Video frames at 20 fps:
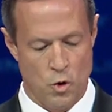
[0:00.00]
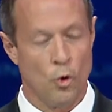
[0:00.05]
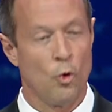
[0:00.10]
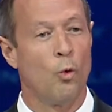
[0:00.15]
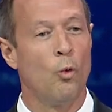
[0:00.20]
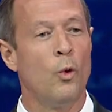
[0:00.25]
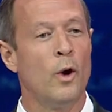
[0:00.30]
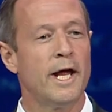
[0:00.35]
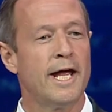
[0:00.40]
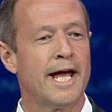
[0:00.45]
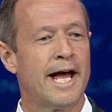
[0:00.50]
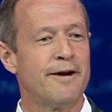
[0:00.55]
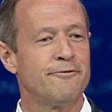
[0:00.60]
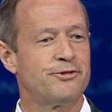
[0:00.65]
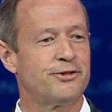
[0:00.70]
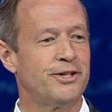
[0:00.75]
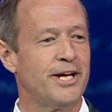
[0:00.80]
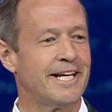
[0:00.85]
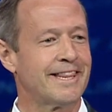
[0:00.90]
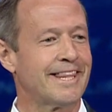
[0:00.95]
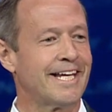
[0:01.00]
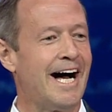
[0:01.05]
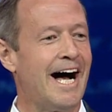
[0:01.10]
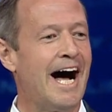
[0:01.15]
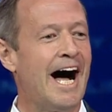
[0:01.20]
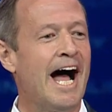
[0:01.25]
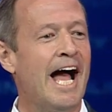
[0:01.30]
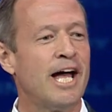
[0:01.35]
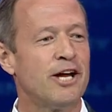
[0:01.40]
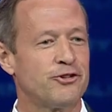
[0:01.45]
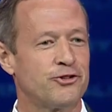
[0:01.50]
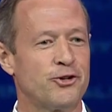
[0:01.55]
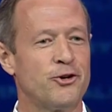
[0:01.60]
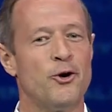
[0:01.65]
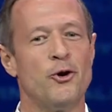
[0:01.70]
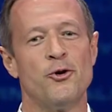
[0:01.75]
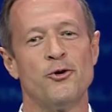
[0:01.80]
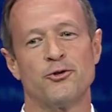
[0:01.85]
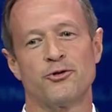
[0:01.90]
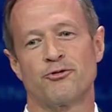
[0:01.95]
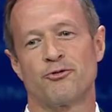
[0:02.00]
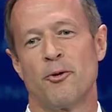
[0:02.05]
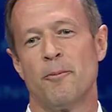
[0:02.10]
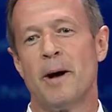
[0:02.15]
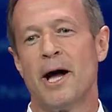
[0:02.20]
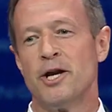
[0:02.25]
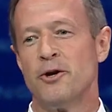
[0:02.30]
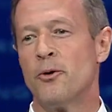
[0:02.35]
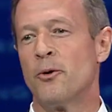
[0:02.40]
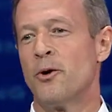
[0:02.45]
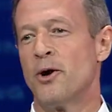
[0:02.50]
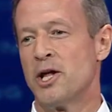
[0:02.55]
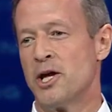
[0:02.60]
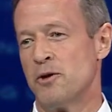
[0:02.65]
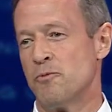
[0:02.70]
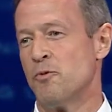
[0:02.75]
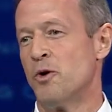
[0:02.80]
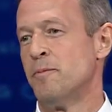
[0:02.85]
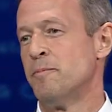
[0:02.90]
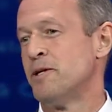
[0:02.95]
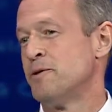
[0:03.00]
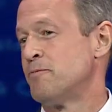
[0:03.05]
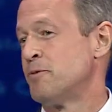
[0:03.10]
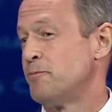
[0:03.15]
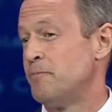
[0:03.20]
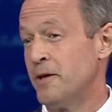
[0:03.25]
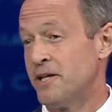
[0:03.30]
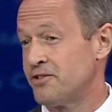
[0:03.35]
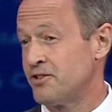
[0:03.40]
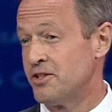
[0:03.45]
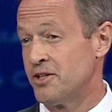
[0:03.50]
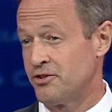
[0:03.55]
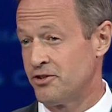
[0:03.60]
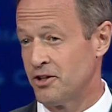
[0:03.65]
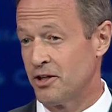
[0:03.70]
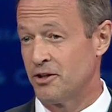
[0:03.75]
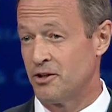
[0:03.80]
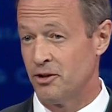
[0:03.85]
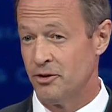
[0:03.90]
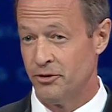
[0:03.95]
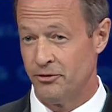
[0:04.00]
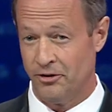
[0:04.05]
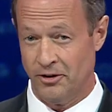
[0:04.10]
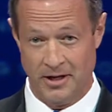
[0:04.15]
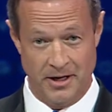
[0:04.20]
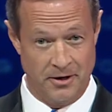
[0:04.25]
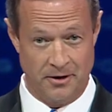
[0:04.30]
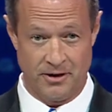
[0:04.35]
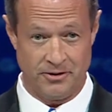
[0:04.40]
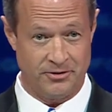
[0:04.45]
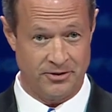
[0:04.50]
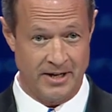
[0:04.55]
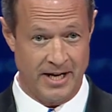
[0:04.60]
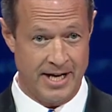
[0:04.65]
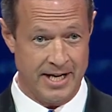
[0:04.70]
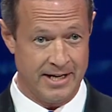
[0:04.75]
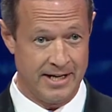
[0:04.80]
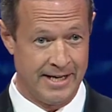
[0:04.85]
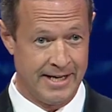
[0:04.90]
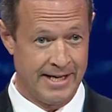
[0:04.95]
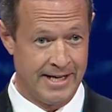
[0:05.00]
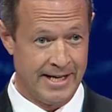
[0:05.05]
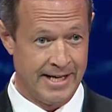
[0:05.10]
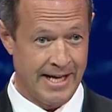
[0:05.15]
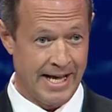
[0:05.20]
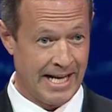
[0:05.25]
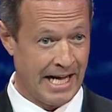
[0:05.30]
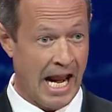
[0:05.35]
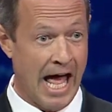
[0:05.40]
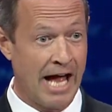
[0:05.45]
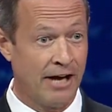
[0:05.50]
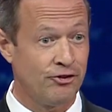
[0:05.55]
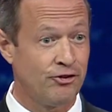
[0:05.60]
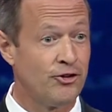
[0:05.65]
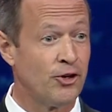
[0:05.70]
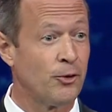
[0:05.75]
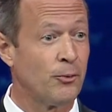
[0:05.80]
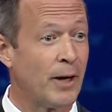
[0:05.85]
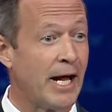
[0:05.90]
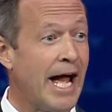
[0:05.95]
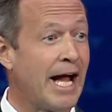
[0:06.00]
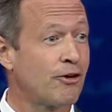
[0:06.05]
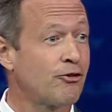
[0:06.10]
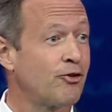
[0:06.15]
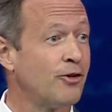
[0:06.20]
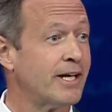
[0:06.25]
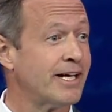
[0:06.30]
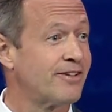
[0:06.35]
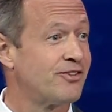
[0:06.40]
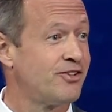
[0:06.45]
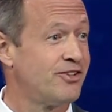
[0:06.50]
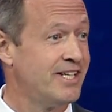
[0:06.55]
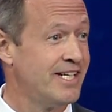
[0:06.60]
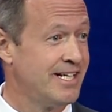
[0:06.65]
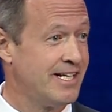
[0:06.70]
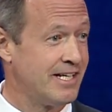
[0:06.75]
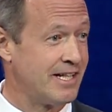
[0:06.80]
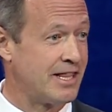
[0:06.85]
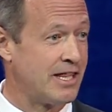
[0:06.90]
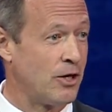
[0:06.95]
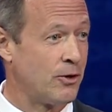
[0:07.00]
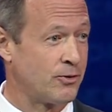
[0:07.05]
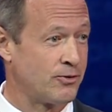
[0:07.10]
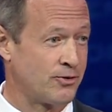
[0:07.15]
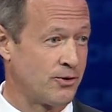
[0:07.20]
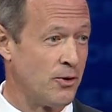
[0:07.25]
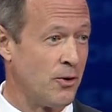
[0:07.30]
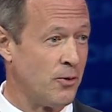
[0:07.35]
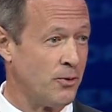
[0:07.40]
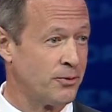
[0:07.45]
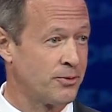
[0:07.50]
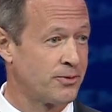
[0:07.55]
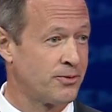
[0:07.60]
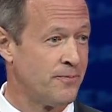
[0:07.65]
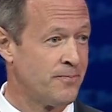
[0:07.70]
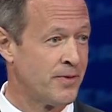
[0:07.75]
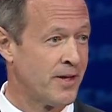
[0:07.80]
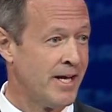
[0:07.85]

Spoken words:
We have set the highest goals for minority and women's business inclusion in our state, and last year we actually exceeded those goals.